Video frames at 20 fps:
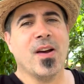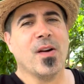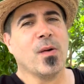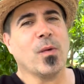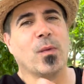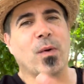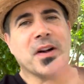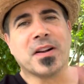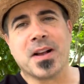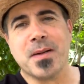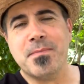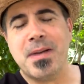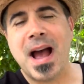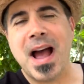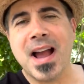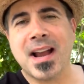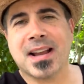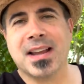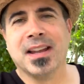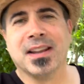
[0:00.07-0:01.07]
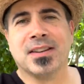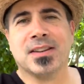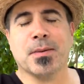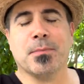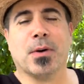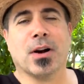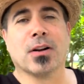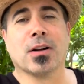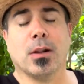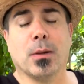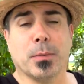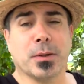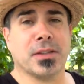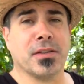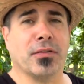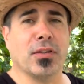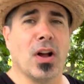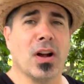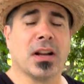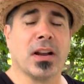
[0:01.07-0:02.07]
Welcome back to Mark Holbert's
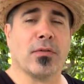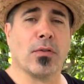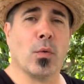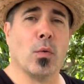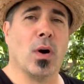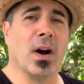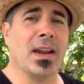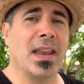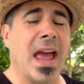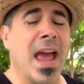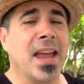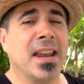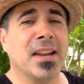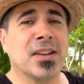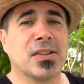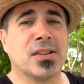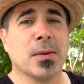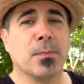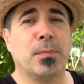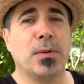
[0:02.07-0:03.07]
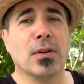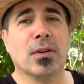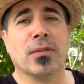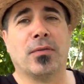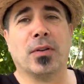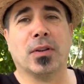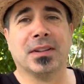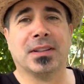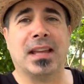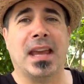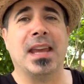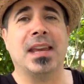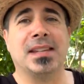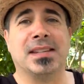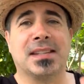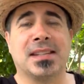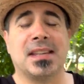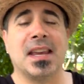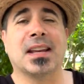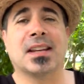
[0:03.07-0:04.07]
Vlog, everyone, and it's a beautiful day
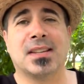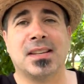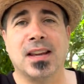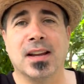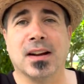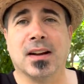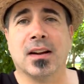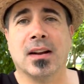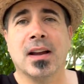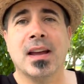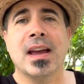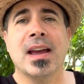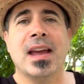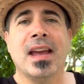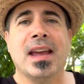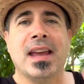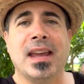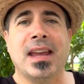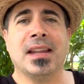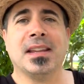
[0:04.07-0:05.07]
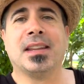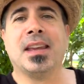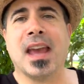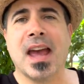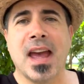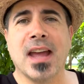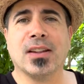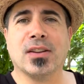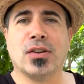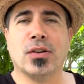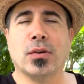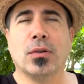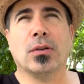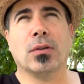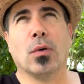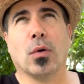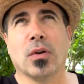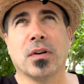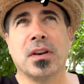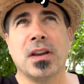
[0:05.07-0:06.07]
six here in Cancun
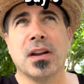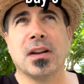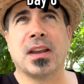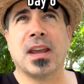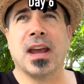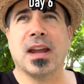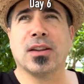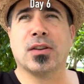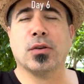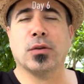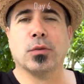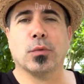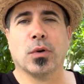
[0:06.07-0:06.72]
or near Cancun.